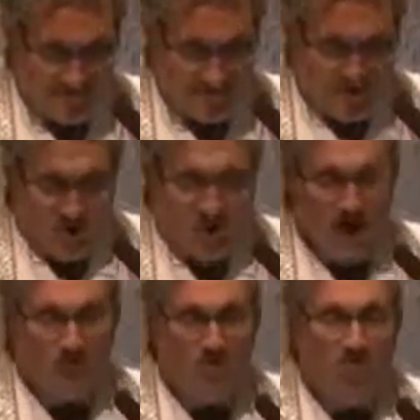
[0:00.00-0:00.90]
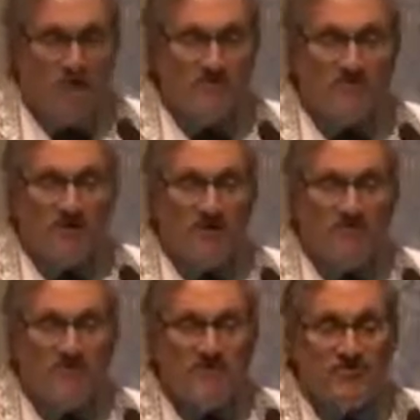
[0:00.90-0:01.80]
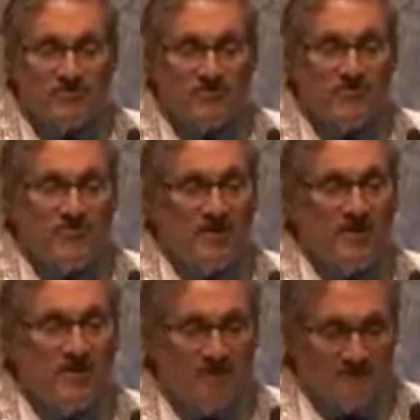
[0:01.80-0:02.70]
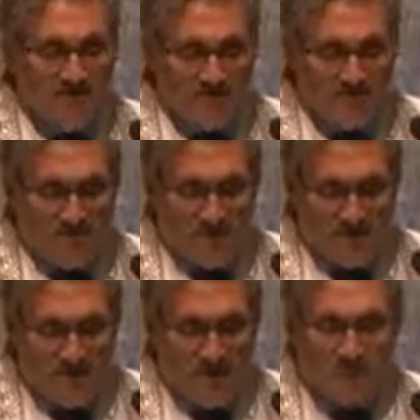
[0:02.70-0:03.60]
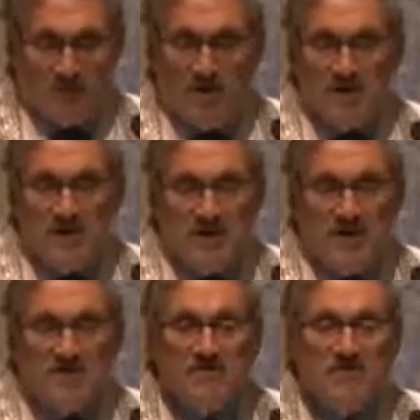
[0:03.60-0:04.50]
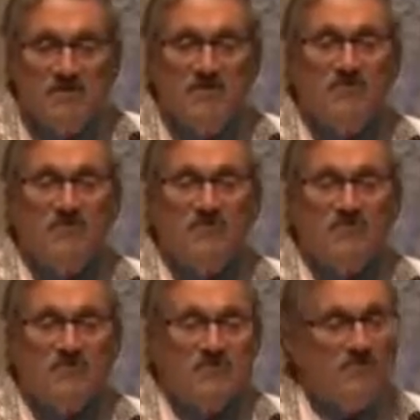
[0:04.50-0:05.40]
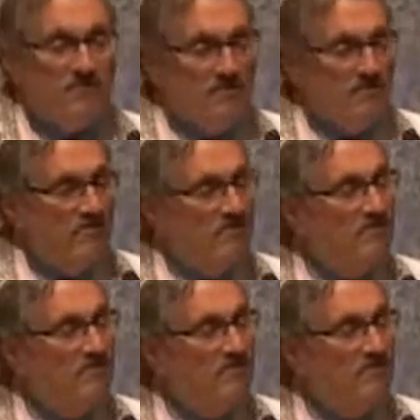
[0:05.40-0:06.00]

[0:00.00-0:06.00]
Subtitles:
No matter what our physical state, we need to feel